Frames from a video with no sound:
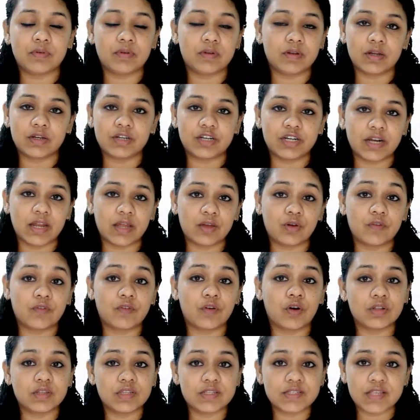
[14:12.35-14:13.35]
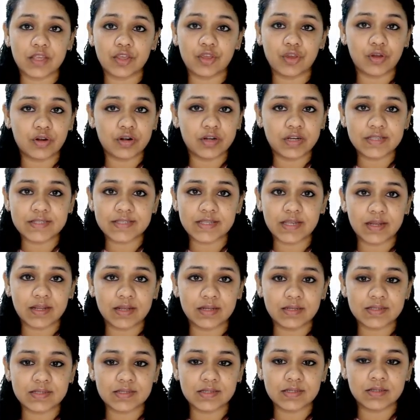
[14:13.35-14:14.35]
a track of all the securities that are
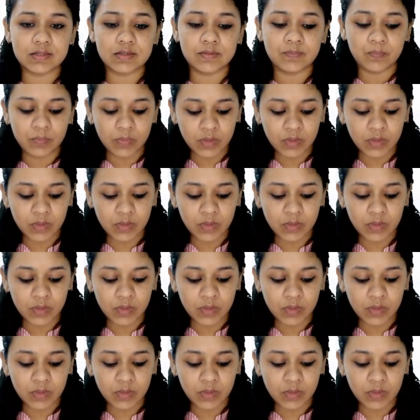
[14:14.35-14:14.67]
listed.